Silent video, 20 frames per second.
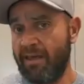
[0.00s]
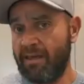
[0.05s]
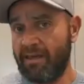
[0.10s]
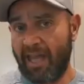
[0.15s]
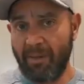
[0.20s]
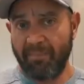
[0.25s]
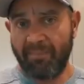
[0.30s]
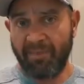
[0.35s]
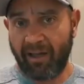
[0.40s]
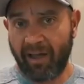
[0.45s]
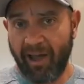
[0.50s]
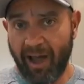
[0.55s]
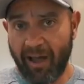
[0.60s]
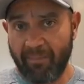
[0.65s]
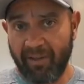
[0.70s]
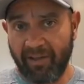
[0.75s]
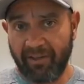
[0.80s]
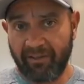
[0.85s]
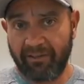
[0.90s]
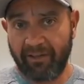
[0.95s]
Keep the
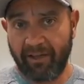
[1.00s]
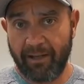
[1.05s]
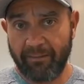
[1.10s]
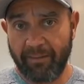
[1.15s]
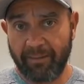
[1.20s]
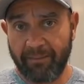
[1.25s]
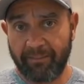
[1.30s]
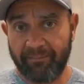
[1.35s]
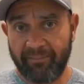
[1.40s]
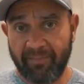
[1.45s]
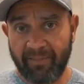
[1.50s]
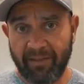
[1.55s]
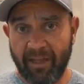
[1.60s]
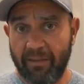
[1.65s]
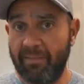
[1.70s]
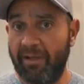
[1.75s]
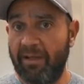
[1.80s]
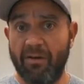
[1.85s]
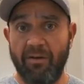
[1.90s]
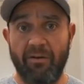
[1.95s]
comments coming.
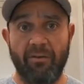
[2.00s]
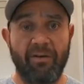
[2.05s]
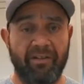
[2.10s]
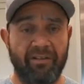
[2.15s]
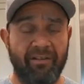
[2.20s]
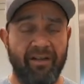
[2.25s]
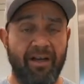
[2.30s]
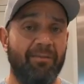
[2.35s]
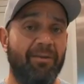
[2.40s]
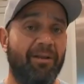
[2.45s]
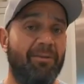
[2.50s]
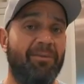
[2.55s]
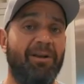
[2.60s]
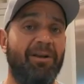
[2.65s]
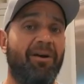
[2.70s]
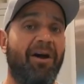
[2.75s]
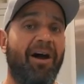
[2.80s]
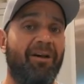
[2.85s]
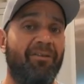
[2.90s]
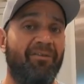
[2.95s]
Let me know what's up. Let me
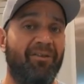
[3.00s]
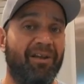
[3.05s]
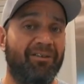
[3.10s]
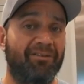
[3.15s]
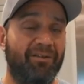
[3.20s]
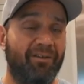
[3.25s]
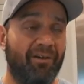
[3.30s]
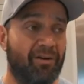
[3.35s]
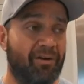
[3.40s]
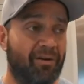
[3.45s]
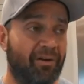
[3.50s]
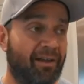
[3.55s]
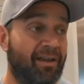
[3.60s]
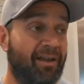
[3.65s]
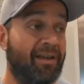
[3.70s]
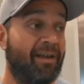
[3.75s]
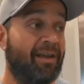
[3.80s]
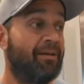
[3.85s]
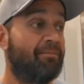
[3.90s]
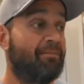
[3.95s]
know how things are going.
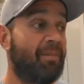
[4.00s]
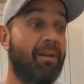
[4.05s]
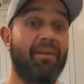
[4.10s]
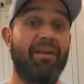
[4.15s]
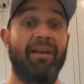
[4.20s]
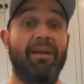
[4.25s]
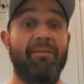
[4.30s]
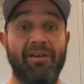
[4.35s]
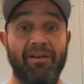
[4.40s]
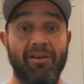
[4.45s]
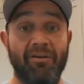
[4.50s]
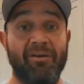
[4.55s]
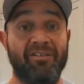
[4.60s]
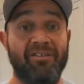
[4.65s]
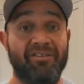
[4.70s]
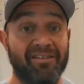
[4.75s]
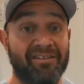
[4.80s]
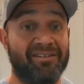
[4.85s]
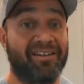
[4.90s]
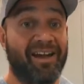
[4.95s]
Maybe let me know
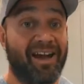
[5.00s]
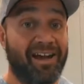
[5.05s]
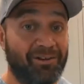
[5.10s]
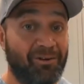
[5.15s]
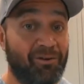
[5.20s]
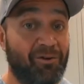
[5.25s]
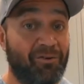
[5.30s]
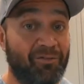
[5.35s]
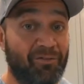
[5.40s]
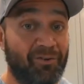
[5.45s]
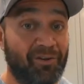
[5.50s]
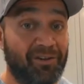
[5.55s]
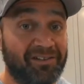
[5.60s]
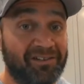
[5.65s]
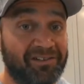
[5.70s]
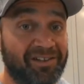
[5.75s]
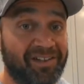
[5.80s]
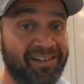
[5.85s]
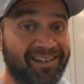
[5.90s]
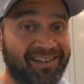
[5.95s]
what's inside your
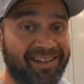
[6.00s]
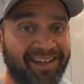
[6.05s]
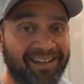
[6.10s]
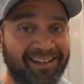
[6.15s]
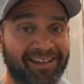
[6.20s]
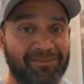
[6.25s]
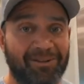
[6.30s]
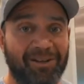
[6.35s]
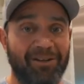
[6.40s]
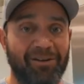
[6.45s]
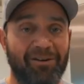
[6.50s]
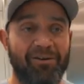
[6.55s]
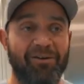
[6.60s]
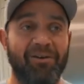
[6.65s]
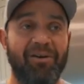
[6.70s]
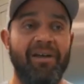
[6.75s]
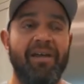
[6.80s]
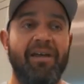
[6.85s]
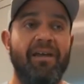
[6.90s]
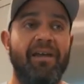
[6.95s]
fridge, and let me
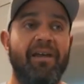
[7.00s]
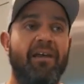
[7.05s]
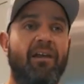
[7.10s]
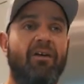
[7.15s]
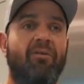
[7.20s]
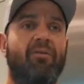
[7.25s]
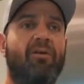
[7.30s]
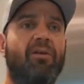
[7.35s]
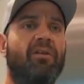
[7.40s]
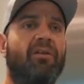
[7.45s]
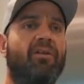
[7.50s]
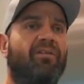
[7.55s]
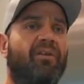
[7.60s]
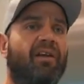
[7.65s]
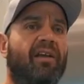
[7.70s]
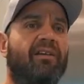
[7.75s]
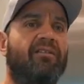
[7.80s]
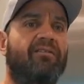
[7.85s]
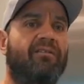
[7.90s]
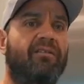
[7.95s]
know, you know, what are the
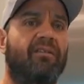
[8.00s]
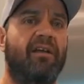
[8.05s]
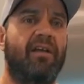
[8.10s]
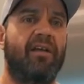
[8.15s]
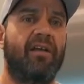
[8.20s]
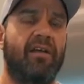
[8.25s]
things,